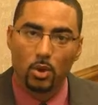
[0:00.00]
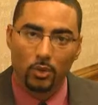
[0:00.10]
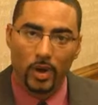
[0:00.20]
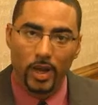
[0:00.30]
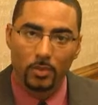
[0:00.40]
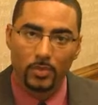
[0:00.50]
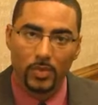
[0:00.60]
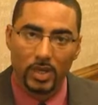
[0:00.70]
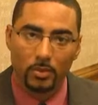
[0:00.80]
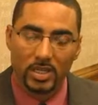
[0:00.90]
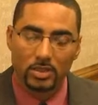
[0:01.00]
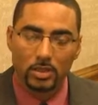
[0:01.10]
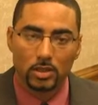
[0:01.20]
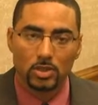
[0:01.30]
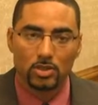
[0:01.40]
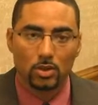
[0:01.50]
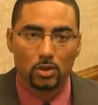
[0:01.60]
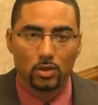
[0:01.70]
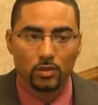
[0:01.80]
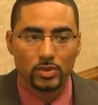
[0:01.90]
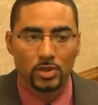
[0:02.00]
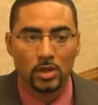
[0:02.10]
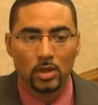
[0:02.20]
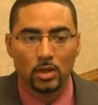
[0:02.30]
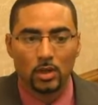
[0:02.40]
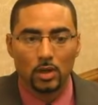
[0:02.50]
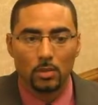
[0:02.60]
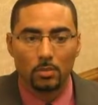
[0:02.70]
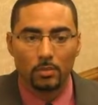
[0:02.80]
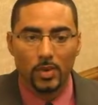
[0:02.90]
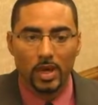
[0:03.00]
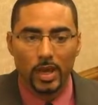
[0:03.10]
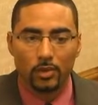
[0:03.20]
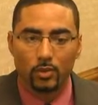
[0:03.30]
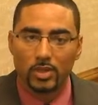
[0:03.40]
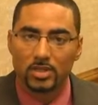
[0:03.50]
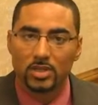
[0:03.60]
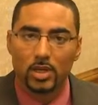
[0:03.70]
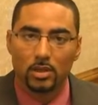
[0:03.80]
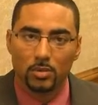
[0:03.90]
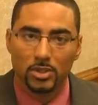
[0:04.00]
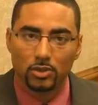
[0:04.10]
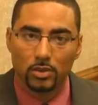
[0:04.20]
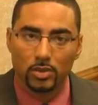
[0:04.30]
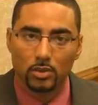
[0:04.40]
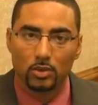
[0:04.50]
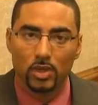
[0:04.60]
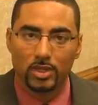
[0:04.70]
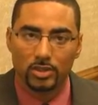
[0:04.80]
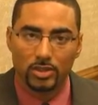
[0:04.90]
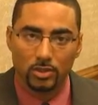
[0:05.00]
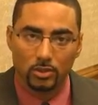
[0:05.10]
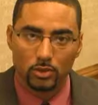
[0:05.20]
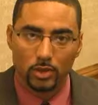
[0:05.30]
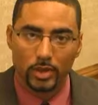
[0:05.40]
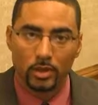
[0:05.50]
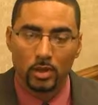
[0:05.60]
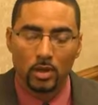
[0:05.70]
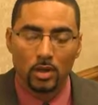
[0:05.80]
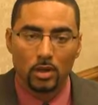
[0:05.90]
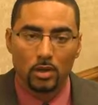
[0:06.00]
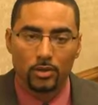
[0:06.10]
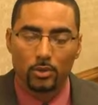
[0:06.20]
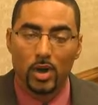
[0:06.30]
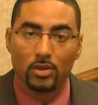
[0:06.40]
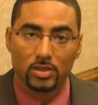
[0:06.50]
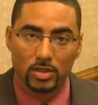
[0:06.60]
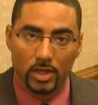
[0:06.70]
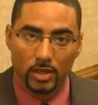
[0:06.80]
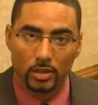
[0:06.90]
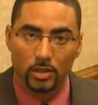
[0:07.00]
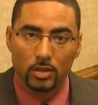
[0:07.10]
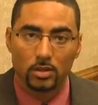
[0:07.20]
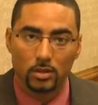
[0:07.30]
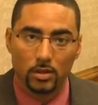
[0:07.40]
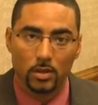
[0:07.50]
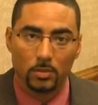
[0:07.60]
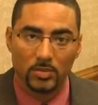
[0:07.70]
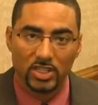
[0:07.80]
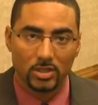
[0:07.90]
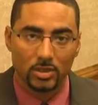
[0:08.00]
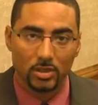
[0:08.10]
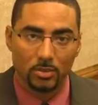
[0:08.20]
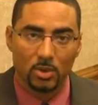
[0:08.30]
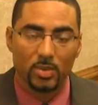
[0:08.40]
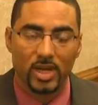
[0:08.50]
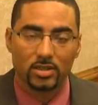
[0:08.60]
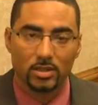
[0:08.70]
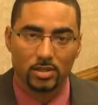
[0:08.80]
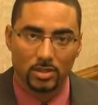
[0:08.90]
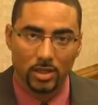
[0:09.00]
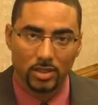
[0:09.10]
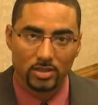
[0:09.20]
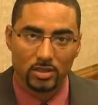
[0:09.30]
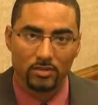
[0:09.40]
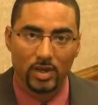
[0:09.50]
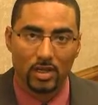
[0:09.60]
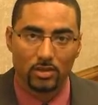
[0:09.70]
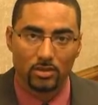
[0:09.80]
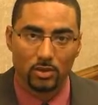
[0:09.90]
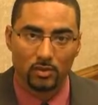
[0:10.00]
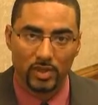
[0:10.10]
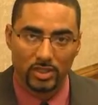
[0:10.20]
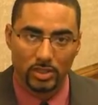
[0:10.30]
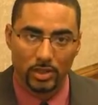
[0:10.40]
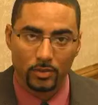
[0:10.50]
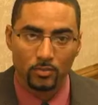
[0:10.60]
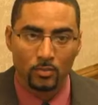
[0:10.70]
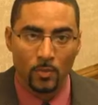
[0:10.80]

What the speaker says: program and basically serves at-risk elementary school-age children throughout the state, teaching them compassion education and violence intervention.